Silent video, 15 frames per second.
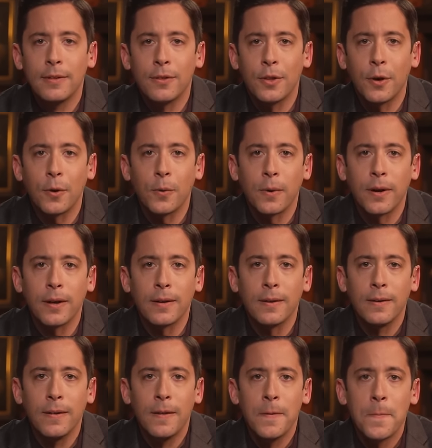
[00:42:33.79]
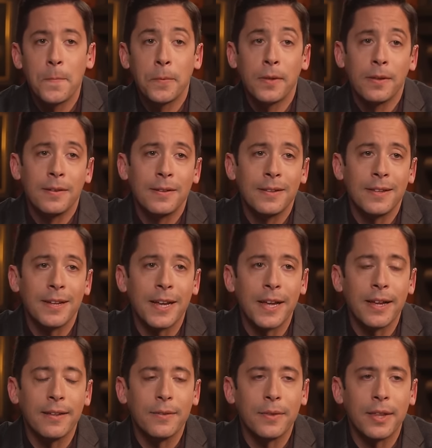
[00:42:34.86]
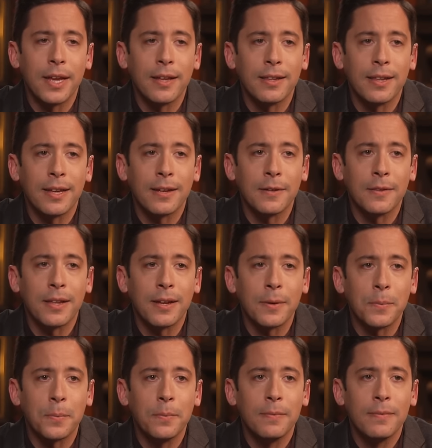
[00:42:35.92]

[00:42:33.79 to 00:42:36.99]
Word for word: Though uh, uh, they, they they